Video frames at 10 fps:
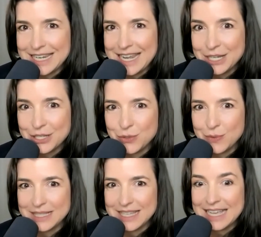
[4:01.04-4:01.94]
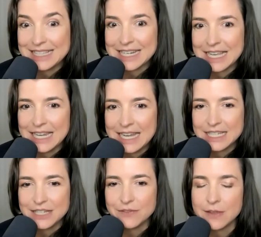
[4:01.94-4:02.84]
to get to as a
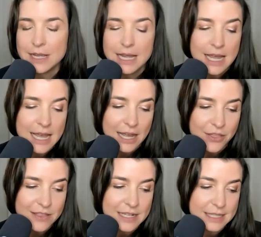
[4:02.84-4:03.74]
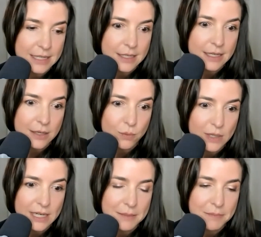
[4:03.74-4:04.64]
collective? I think that's a
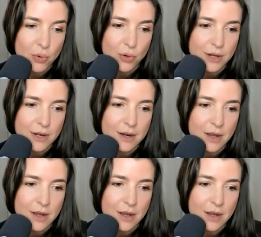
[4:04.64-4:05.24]
really important